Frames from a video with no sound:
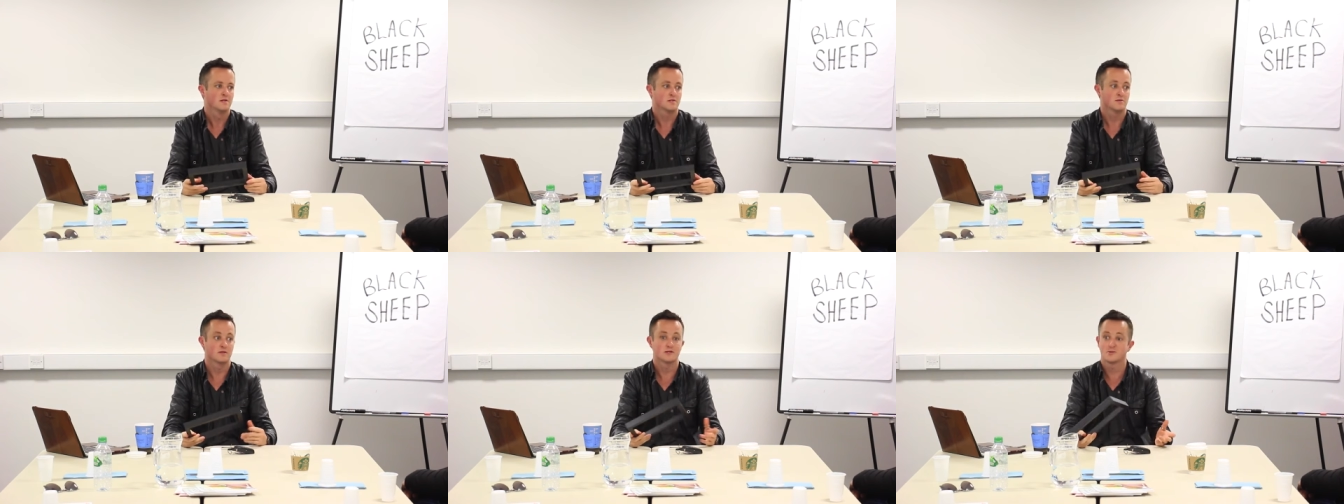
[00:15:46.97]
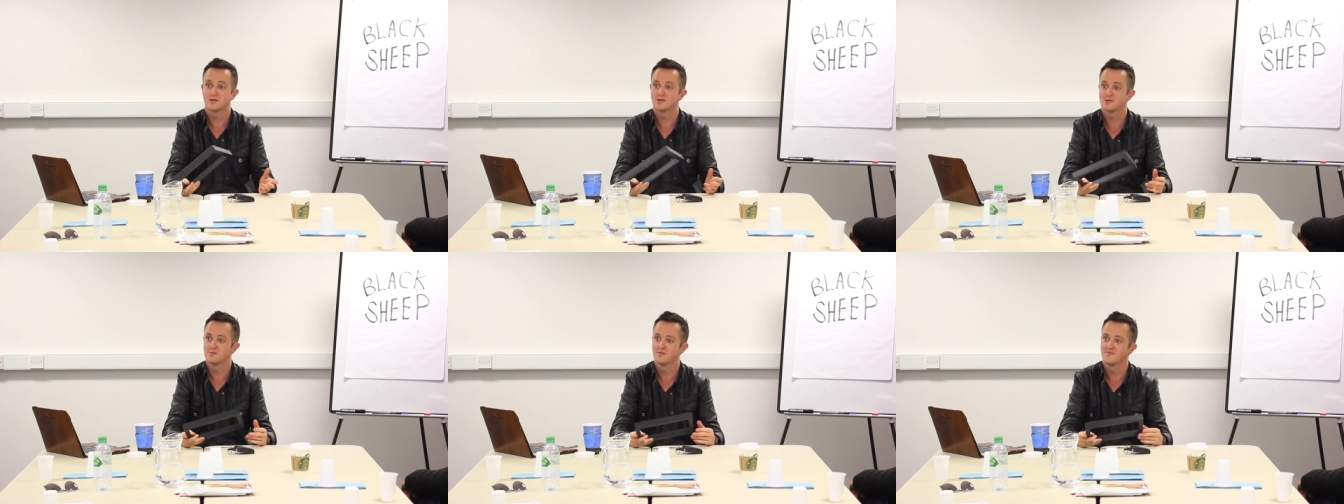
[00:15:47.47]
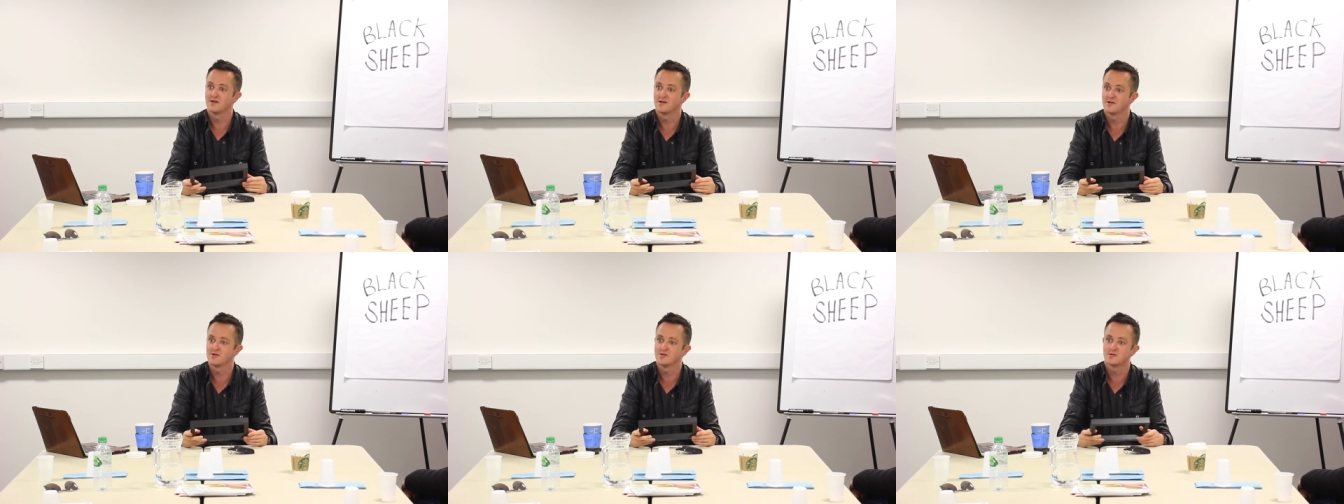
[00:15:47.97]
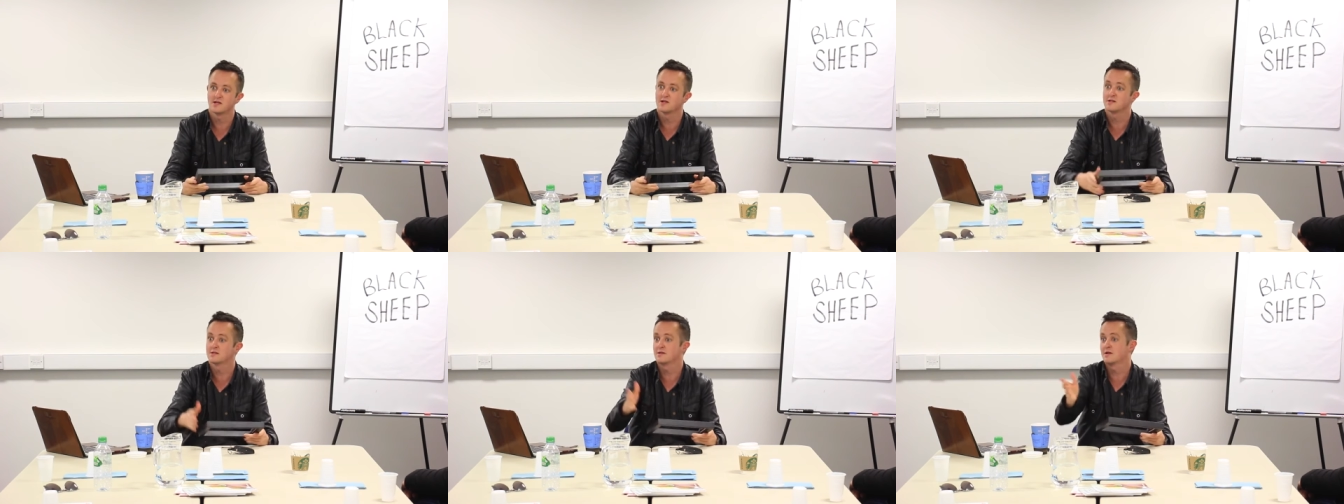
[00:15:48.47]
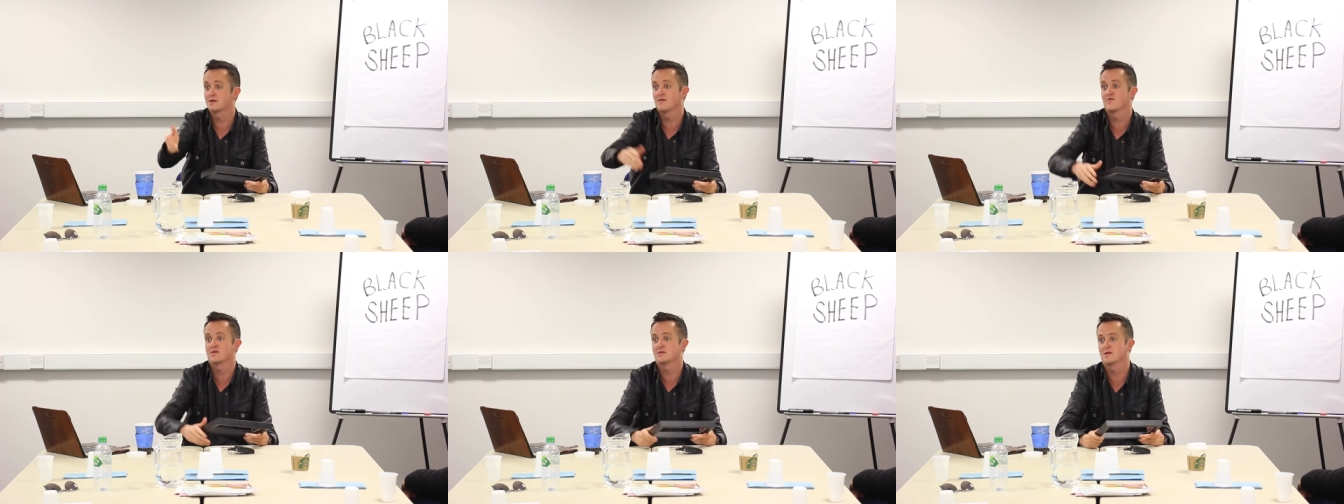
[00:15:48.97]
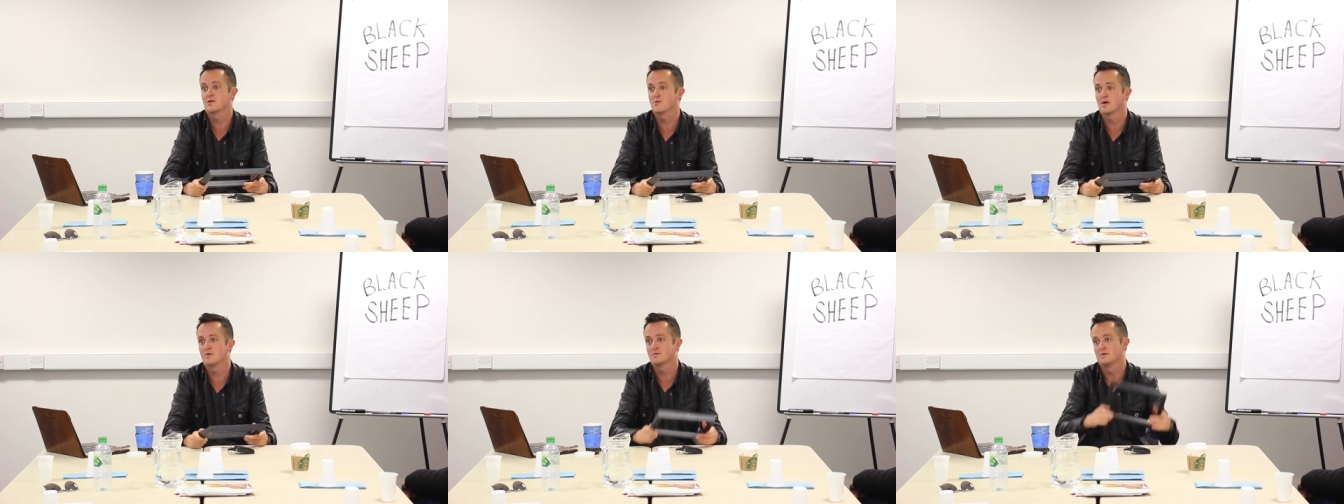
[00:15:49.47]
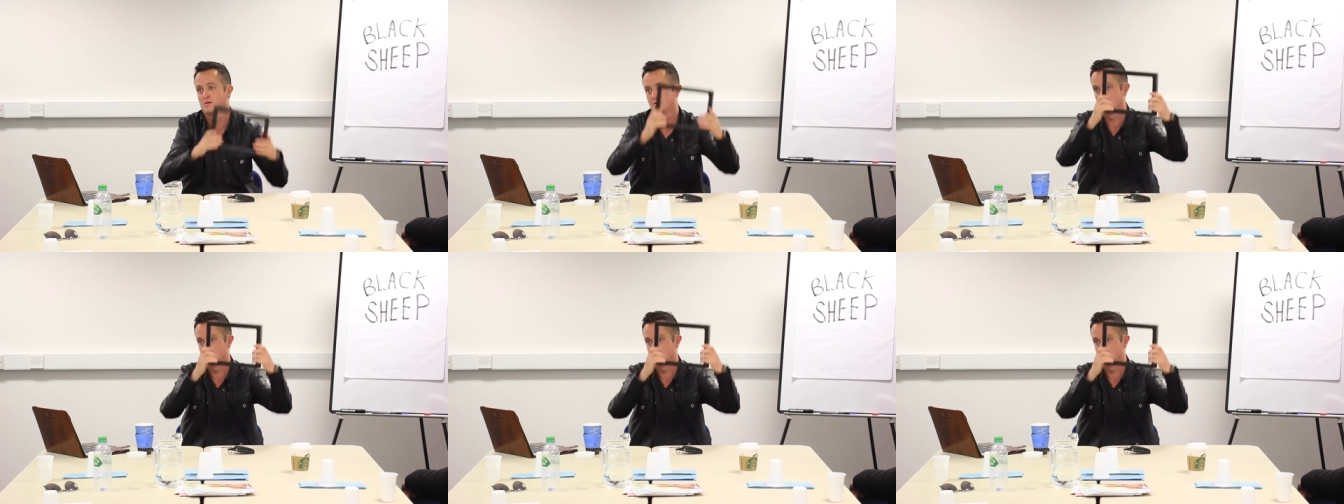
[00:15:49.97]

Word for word: So the interaction's been really good. You say, listen, I'd love to take you out.